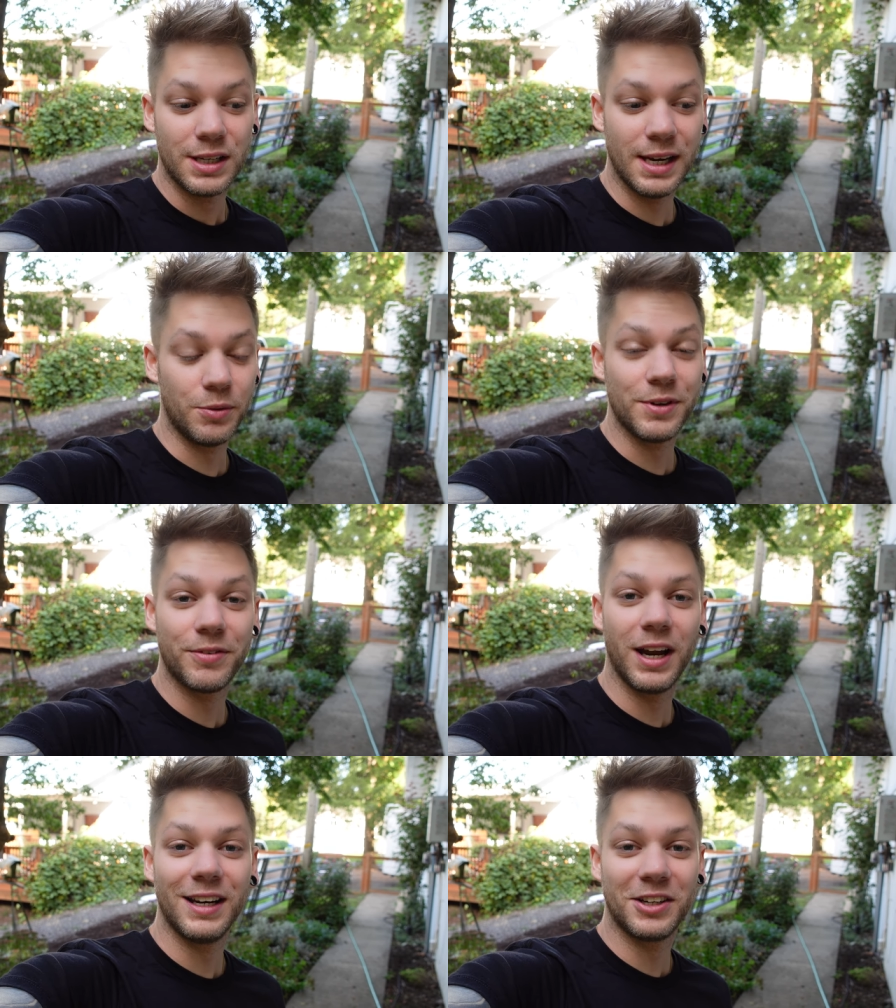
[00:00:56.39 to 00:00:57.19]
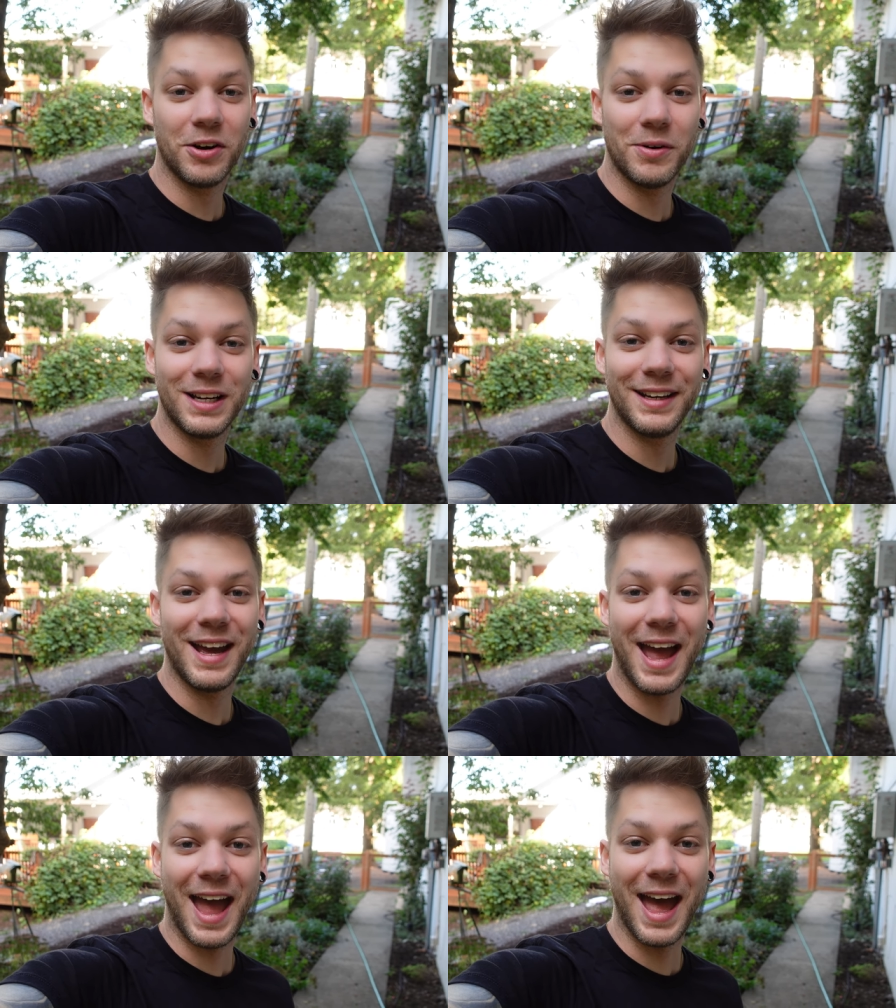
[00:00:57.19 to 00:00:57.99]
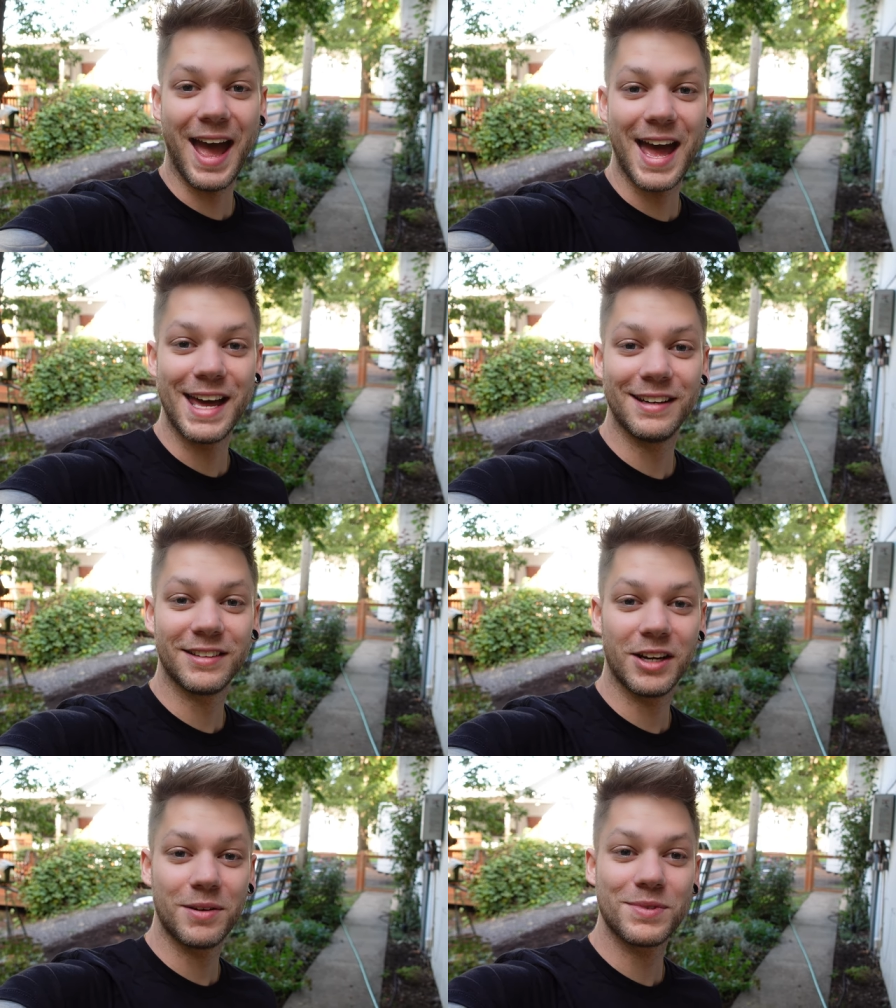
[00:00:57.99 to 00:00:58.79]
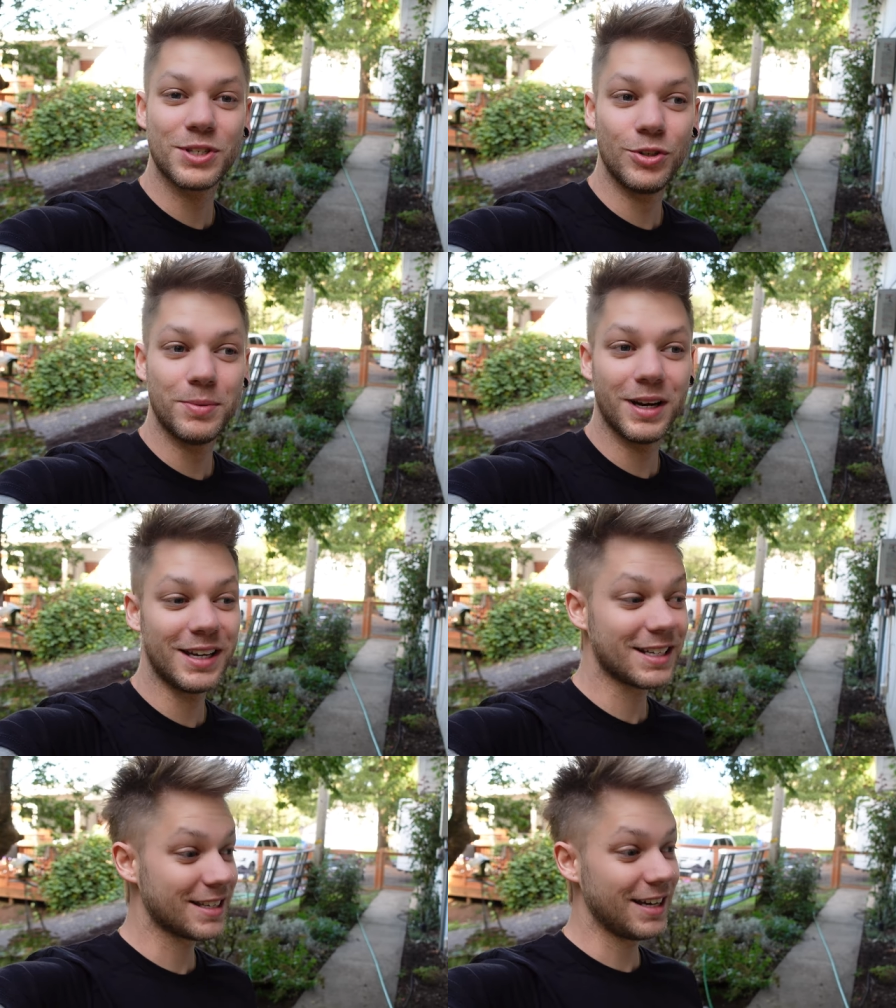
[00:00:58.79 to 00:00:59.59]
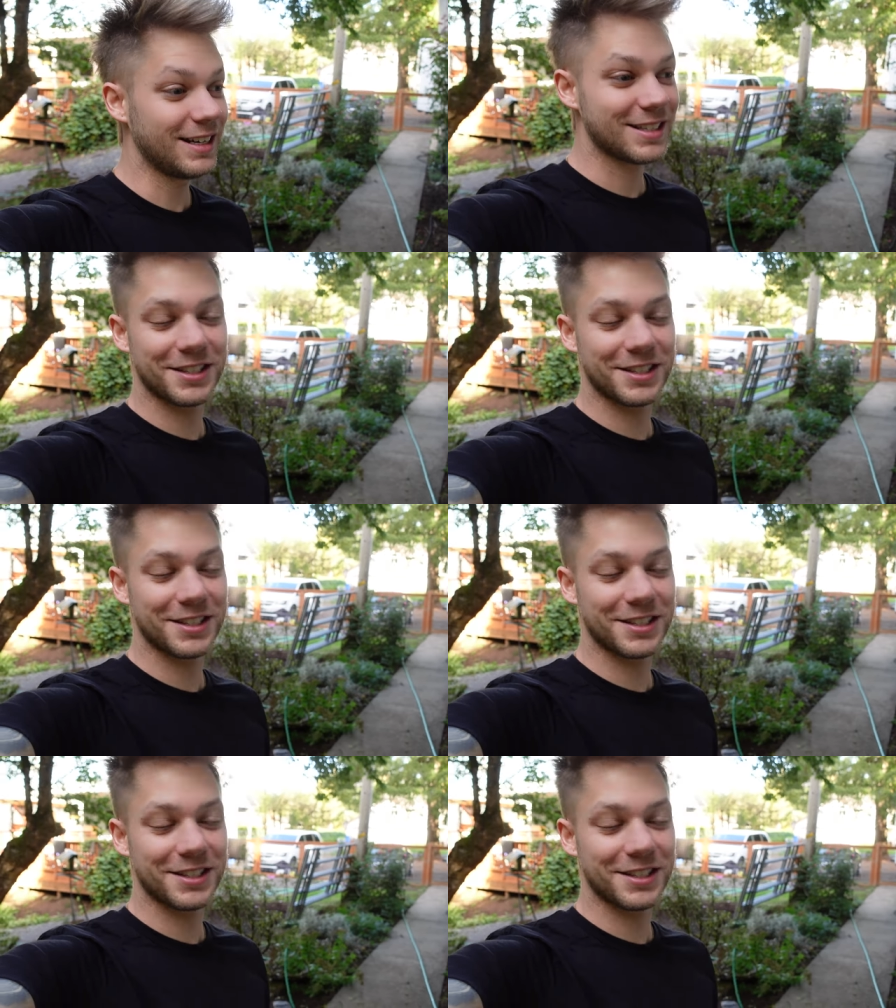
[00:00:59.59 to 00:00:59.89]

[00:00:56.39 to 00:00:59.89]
yeah, we finally got one and I'm super excited.